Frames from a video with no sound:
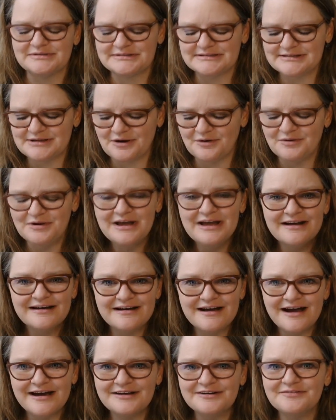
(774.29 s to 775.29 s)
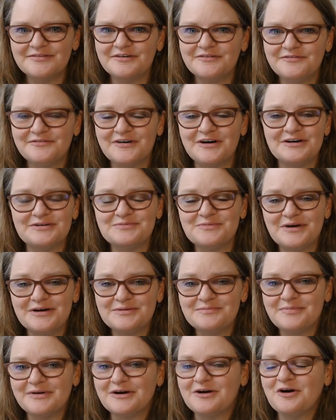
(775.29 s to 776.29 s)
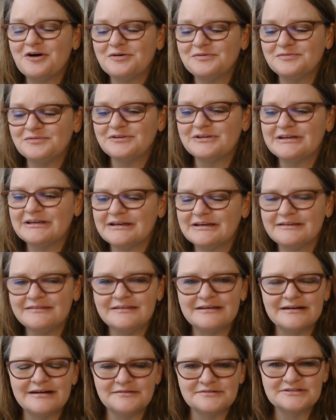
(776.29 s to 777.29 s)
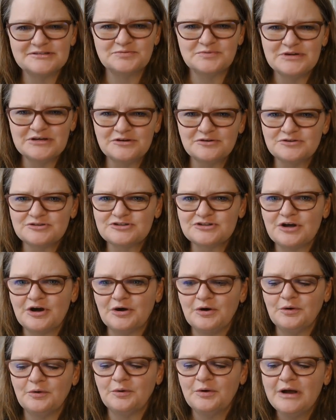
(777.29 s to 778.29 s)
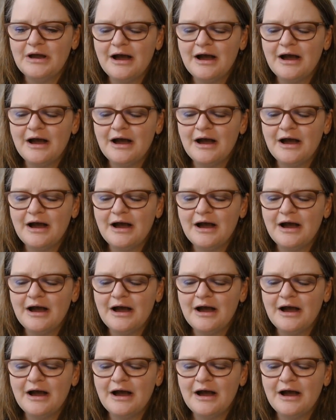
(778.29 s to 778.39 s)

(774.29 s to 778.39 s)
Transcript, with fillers: So kind of a fun one, but but hopefully in the next week or so,